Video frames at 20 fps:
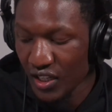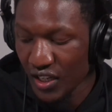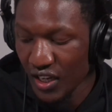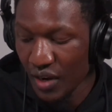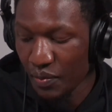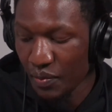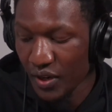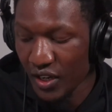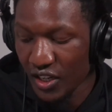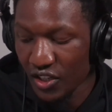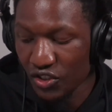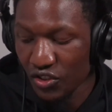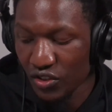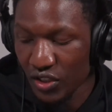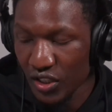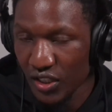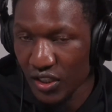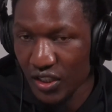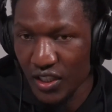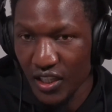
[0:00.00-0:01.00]

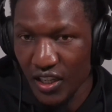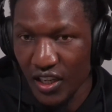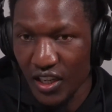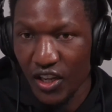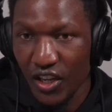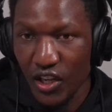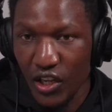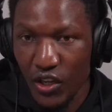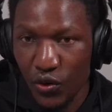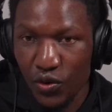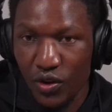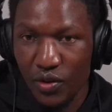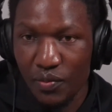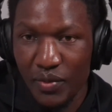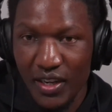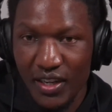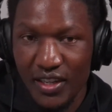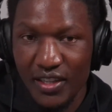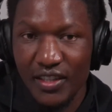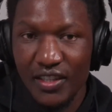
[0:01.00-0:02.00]
applications, you could make